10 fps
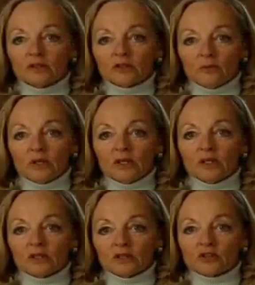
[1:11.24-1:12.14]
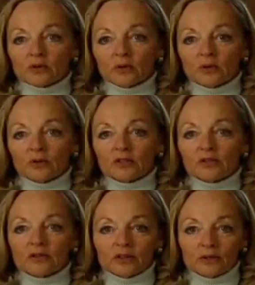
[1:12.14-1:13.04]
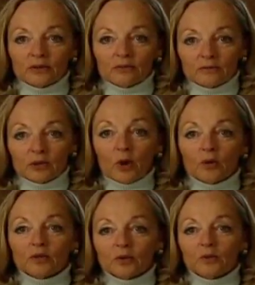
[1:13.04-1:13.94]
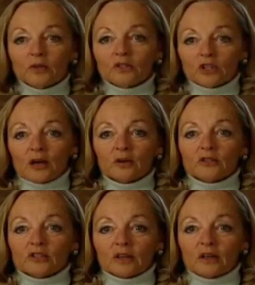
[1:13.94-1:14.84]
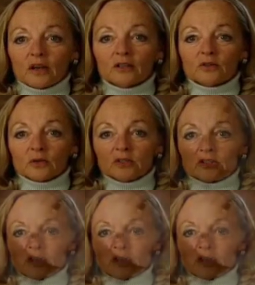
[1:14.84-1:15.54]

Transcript: be concerned, then go to a child psychiatrist.